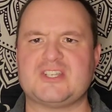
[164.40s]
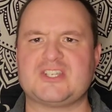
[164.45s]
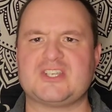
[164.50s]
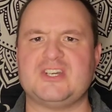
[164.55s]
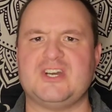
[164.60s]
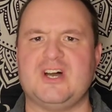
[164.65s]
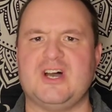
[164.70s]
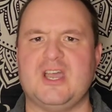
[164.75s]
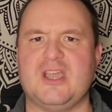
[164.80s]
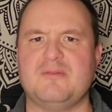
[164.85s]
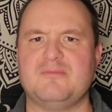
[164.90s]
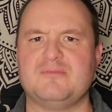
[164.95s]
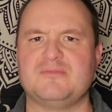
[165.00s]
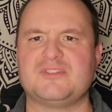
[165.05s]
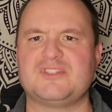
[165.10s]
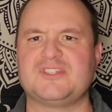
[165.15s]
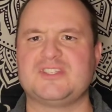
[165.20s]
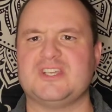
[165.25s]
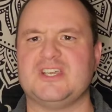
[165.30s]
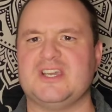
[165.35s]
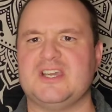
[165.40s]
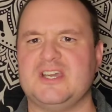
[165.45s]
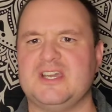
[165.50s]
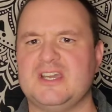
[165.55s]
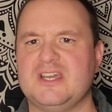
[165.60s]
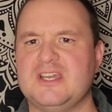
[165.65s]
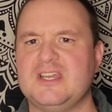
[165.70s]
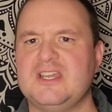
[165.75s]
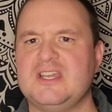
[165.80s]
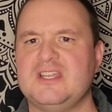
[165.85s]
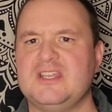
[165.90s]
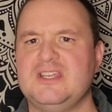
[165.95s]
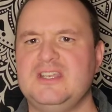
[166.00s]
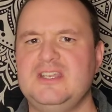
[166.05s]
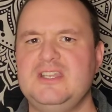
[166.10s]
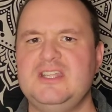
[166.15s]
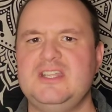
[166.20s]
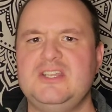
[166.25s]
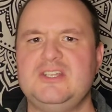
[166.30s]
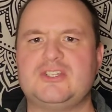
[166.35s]
at times uh,
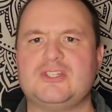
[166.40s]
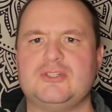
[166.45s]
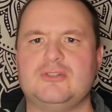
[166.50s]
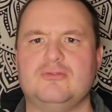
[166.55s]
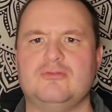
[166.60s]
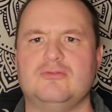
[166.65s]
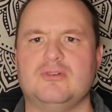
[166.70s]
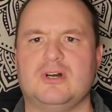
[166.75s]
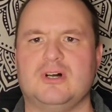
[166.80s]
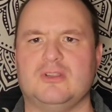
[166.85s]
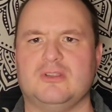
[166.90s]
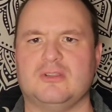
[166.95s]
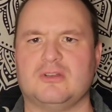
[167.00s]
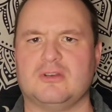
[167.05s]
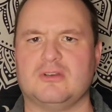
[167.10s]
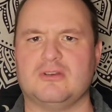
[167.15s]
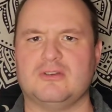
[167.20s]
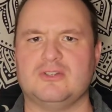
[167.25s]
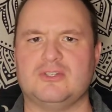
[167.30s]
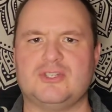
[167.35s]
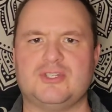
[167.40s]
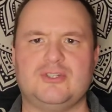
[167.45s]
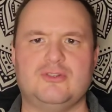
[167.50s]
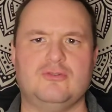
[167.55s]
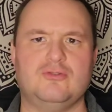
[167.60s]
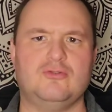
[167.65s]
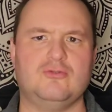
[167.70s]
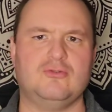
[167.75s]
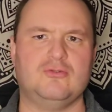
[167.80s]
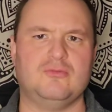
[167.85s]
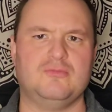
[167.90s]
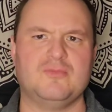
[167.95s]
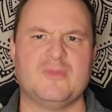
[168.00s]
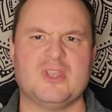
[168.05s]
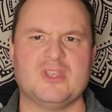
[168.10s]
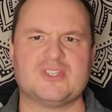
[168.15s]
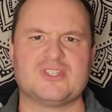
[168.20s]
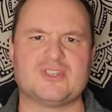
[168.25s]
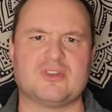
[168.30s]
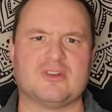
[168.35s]
need to learn
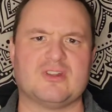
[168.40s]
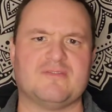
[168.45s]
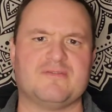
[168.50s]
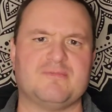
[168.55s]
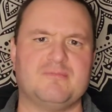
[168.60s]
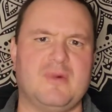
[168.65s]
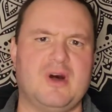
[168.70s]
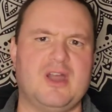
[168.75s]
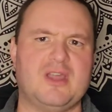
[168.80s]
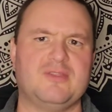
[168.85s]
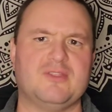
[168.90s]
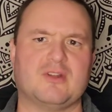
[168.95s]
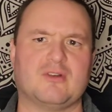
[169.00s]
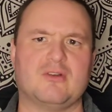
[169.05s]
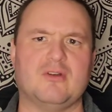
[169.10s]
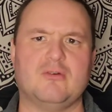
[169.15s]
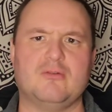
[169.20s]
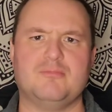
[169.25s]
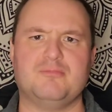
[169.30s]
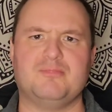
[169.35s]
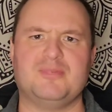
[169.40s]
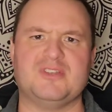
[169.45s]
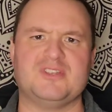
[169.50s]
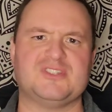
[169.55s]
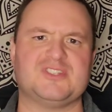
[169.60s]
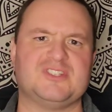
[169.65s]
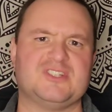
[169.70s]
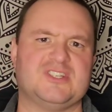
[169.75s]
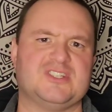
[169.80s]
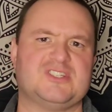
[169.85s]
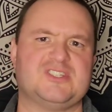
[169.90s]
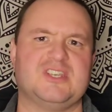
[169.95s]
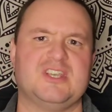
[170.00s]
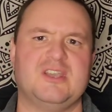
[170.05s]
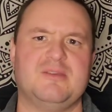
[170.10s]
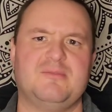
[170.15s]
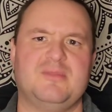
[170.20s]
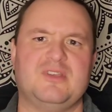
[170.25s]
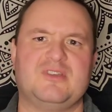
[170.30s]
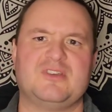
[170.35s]
to sort of mind their own
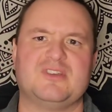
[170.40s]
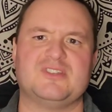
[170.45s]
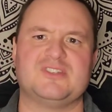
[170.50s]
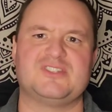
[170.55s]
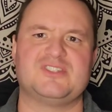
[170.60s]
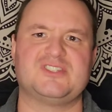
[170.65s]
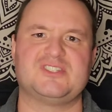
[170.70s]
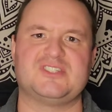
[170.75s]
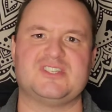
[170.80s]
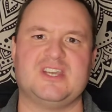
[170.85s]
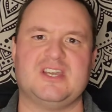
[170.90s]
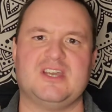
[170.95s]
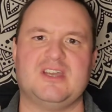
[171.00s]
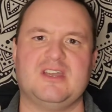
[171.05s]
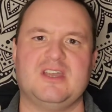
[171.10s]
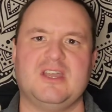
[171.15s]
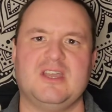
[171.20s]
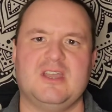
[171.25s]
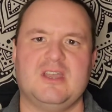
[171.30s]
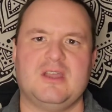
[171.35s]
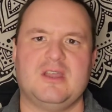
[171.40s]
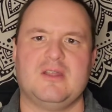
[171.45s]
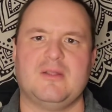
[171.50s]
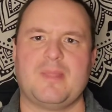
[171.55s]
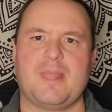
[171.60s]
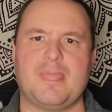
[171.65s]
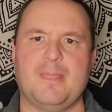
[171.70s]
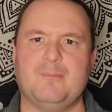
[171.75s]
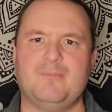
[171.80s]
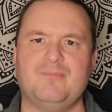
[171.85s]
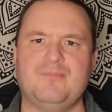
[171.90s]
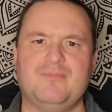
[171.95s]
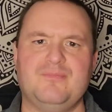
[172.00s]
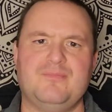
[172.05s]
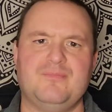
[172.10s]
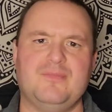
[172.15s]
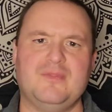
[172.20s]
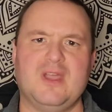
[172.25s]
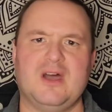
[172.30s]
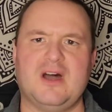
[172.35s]
business because
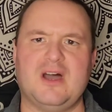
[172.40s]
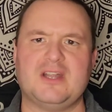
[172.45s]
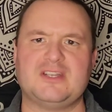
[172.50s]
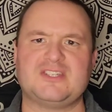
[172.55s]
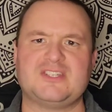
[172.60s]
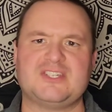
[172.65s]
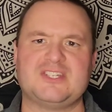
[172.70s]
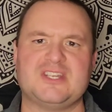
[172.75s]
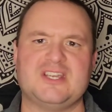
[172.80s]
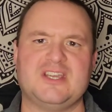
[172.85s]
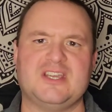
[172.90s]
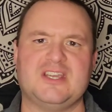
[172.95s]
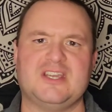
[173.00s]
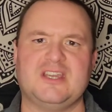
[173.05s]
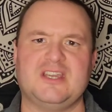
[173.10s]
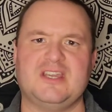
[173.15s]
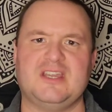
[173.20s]
not